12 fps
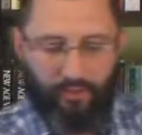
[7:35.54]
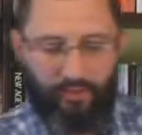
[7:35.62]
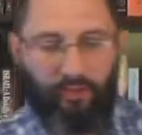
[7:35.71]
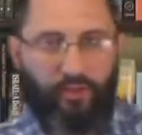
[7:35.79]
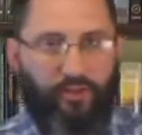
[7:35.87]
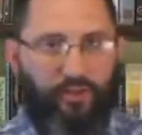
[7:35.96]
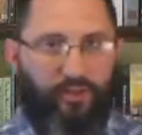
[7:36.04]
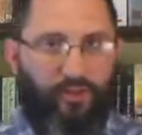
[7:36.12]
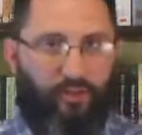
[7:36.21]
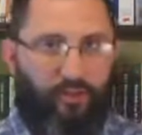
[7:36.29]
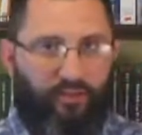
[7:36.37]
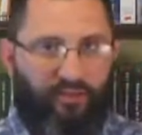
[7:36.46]
So this is
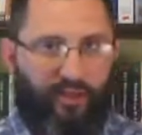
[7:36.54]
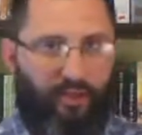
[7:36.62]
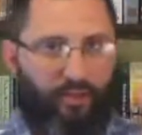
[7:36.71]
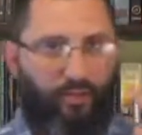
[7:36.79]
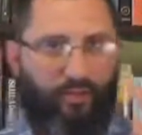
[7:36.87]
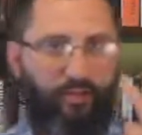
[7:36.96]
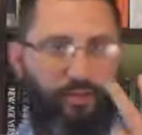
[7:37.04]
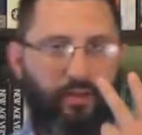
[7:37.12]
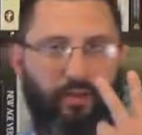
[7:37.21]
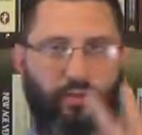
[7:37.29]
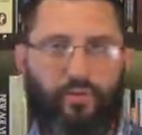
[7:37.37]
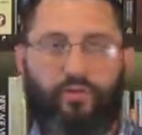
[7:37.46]
a video
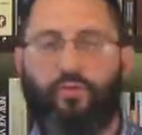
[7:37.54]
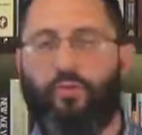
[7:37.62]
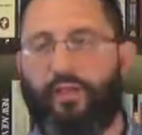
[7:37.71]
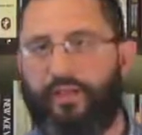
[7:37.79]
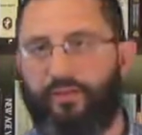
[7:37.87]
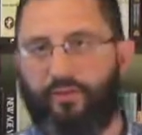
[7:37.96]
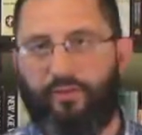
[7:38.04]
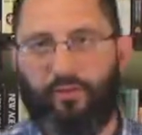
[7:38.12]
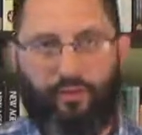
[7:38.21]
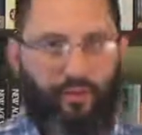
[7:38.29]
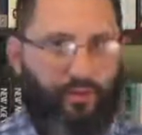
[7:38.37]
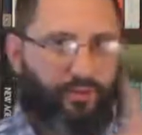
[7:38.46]
that goes two ways. If
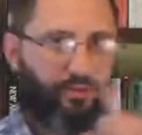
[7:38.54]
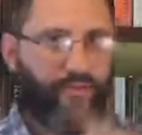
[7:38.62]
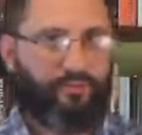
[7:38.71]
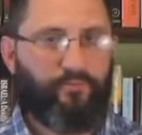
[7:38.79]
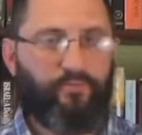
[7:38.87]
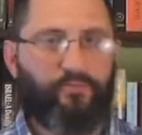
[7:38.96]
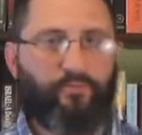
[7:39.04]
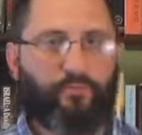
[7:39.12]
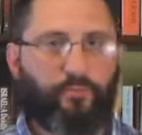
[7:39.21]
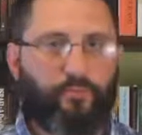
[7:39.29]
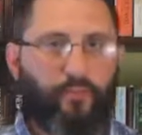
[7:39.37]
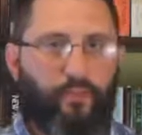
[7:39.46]
you're lost,
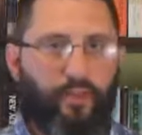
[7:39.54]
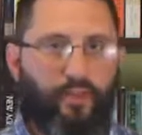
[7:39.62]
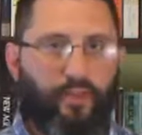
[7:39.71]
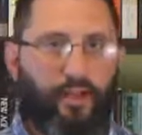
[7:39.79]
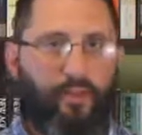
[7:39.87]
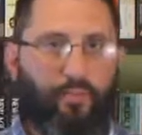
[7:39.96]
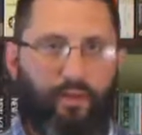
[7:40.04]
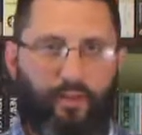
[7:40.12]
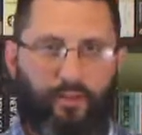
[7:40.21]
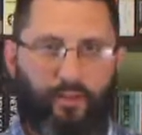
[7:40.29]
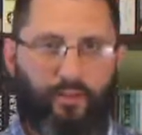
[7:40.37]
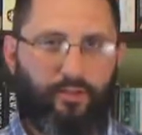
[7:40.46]
then I
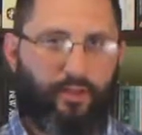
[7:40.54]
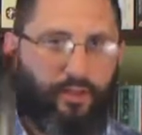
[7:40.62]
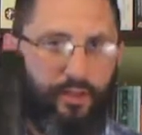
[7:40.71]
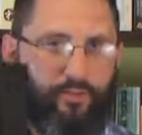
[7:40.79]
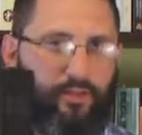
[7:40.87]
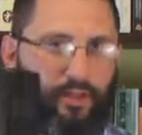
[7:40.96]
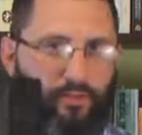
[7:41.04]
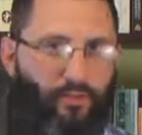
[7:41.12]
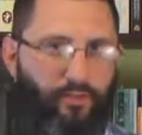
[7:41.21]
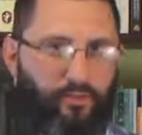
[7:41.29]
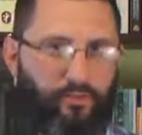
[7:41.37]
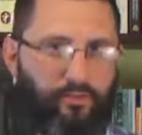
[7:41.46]
pray that this thing
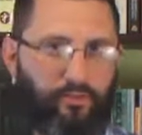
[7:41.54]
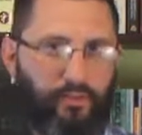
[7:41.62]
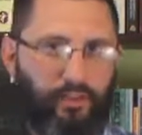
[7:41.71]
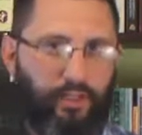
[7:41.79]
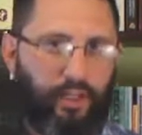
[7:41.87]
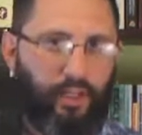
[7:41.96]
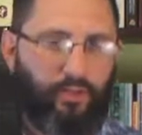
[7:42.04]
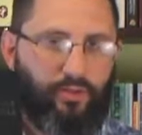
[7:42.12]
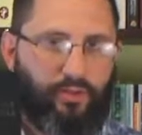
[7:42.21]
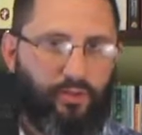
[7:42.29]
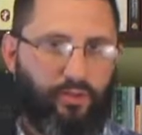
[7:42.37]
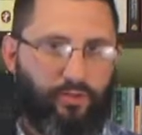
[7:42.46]
convicts you and you
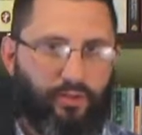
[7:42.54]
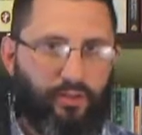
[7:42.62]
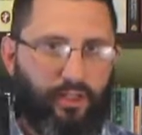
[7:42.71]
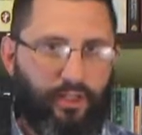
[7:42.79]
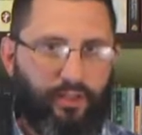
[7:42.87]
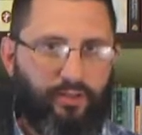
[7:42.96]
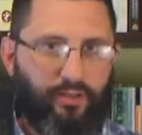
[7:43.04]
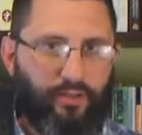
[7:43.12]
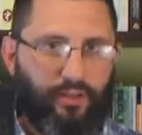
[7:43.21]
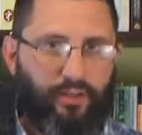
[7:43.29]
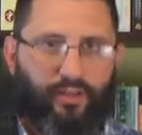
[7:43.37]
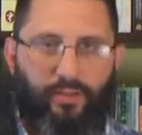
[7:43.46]
start to realize,
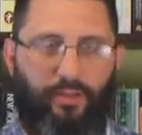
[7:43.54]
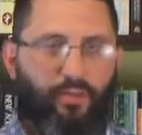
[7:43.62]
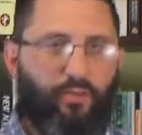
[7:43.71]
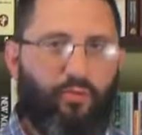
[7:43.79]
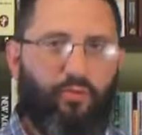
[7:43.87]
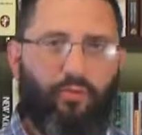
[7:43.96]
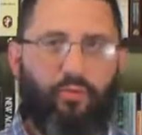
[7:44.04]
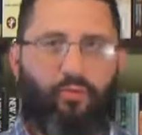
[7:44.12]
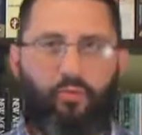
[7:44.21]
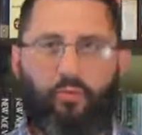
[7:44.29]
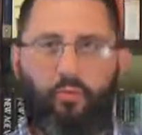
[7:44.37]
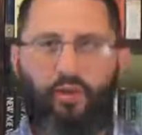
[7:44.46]
I mean,
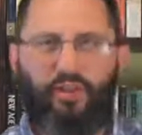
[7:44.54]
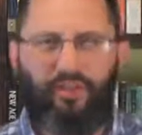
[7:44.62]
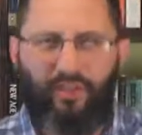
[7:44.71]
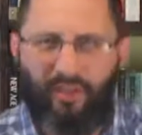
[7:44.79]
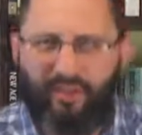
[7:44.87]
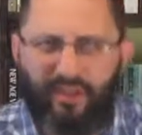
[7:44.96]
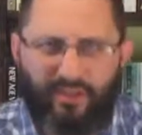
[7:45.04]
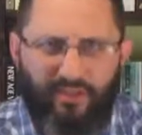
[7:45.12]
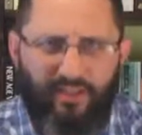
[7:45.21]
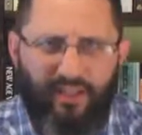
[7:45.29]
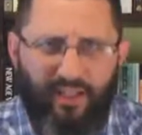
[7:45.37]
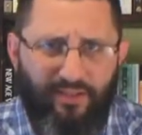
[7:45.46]
what do you think sin's
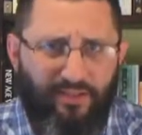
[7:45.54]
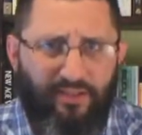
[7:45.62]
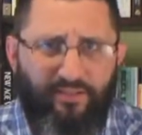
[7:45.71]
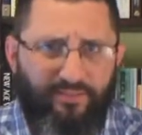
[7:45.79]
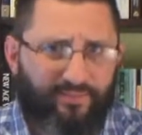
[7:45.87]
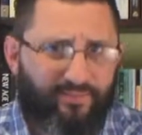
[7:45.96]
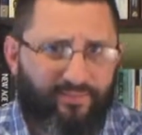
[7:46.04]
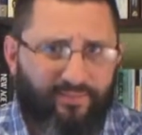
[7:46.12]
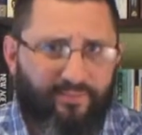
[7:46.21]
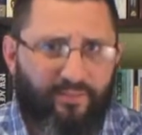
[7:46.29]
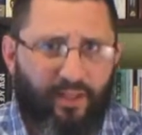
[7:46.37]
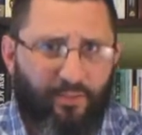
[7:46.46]
going to get you?
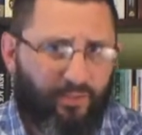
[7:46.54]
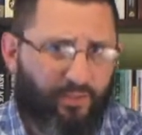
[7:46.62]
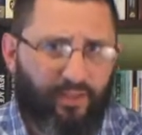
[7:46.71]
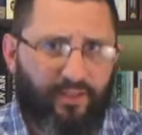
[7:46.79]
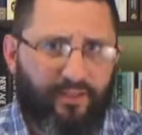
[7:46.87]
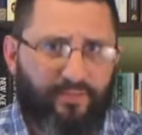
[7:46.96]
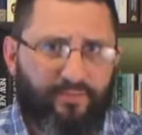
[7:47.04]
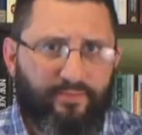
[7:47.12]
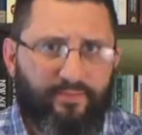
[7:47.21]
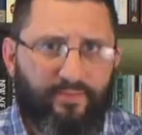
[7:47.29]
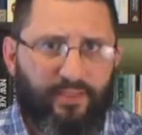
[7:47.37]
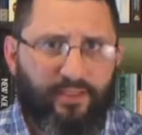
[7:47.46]
I mean, really.
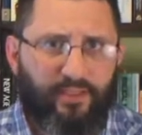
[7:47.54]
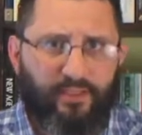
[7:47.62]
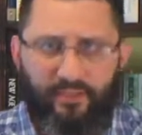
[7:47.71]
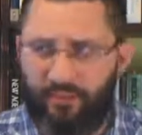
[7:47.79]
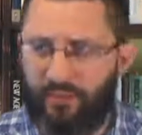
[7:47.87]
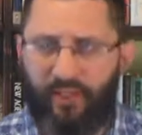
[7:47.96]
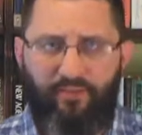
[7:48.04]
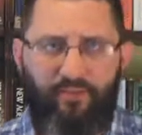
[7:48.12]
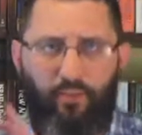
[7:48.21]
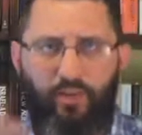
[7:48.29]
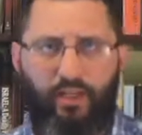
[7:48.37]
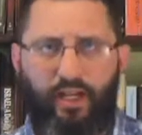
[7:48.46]
Going out and
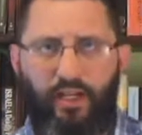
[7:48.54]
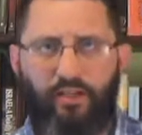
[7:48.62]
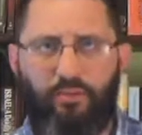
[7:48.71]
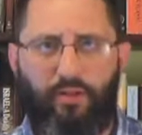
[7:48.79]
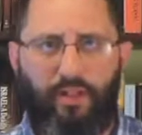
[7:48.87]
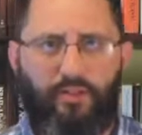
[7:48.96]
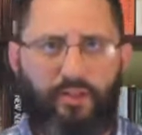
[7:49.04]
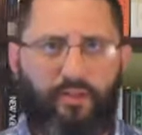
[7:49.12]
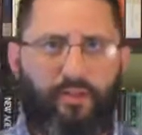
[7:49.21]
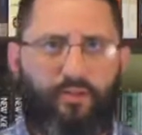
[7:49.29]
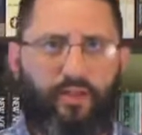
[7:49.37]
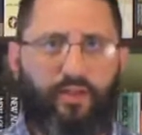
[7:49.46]
fornicating your brains
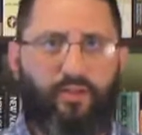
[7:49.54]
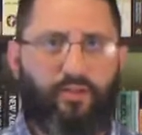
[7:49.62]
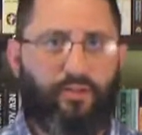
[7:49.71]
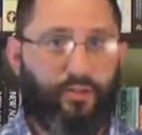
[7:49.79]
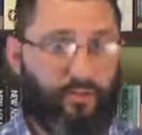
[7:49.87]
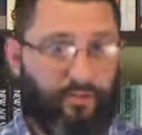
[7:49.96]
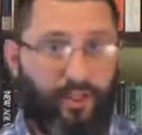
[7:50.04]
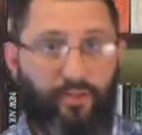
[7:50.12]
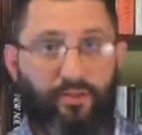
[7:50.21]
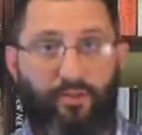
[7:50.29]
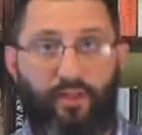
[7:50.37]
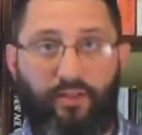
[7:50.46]
out and everything else, you're going to
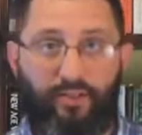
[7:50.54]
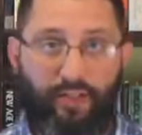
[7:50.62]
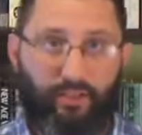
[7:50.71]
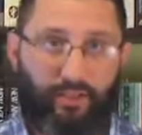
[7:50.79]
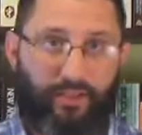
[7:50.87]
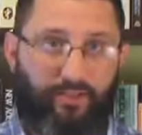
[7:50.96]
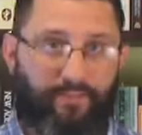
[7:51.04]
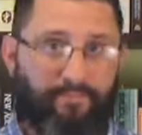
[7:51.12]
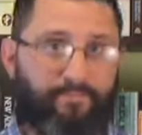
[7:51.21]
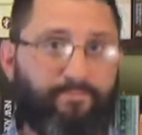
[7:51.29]
find true love that way?